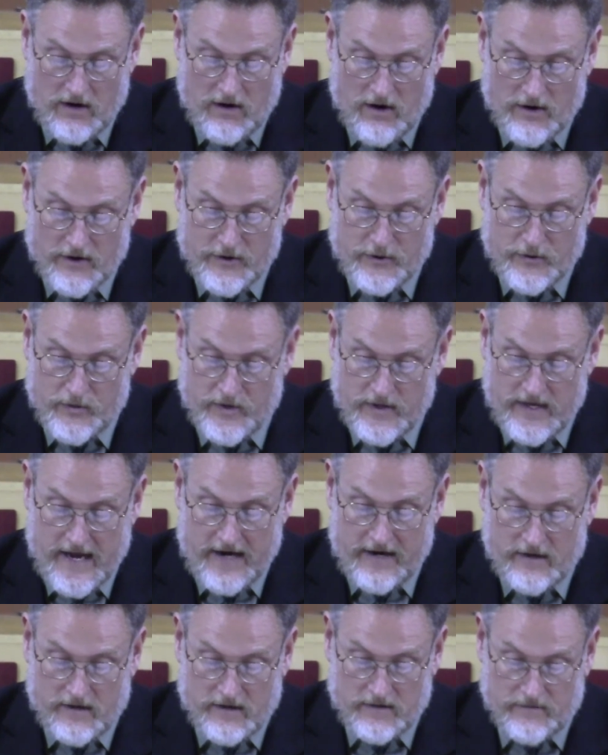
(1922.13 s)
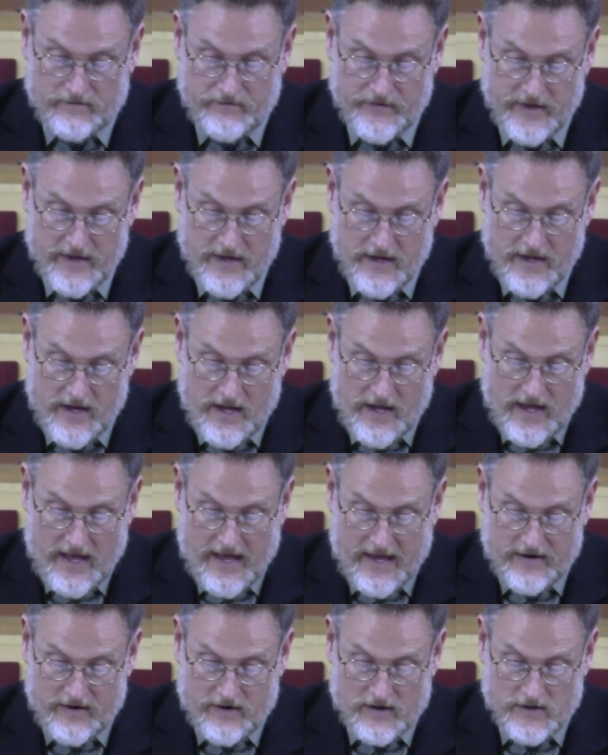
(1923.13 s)
our Creator
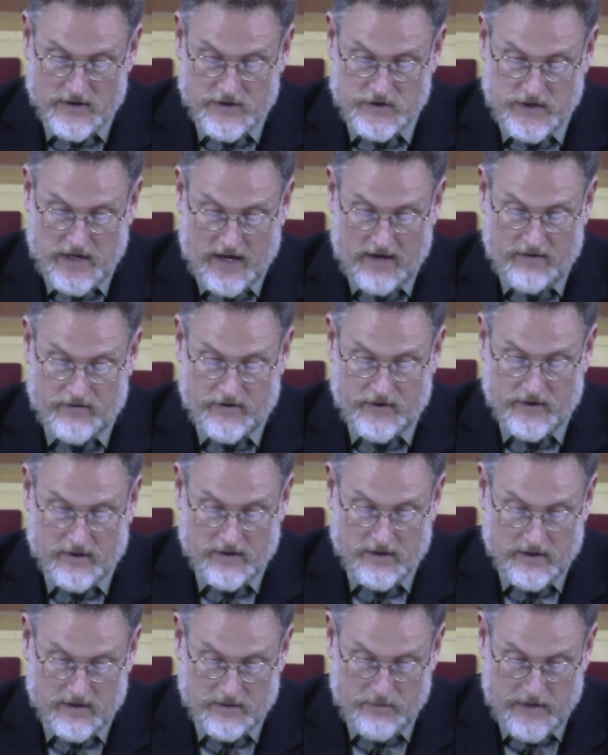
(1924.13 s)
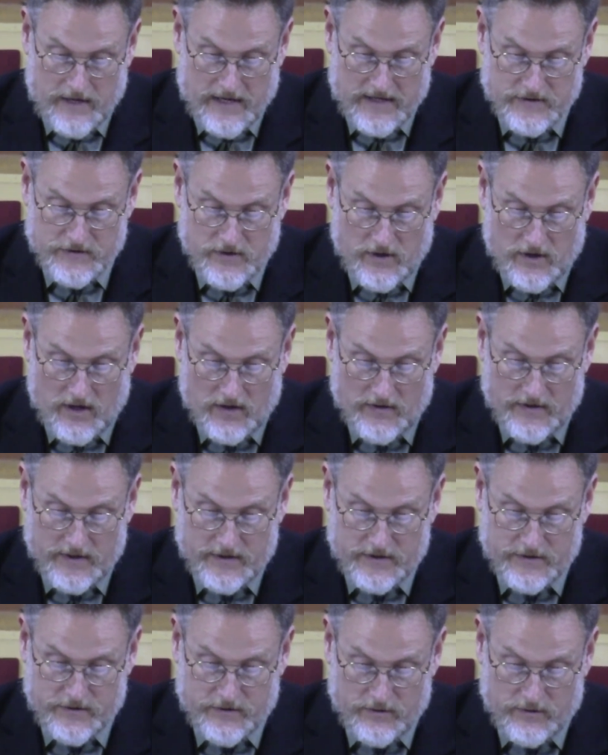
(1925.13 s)
and our Savior. And we ask all
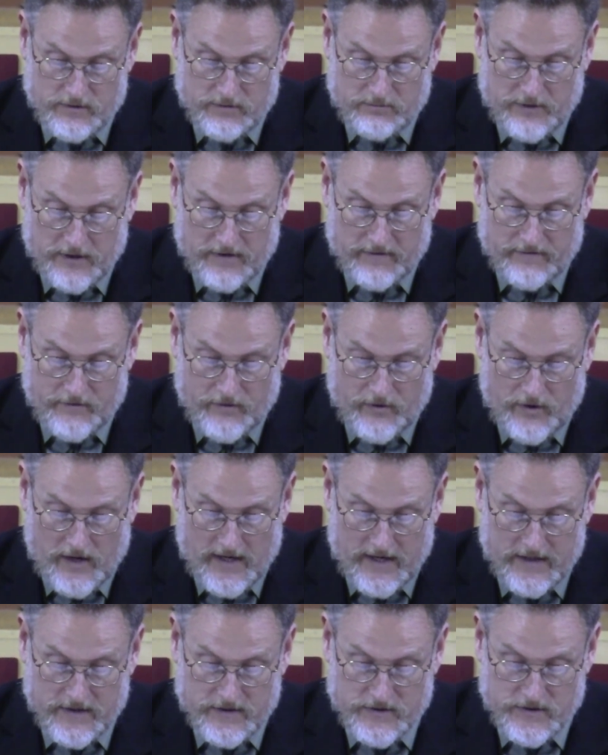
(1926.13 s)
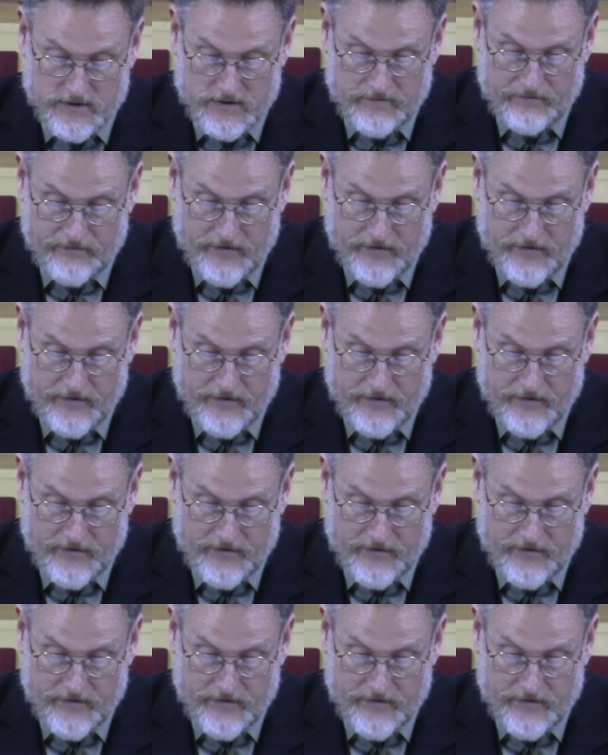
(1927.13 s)
this through the blood of Christ.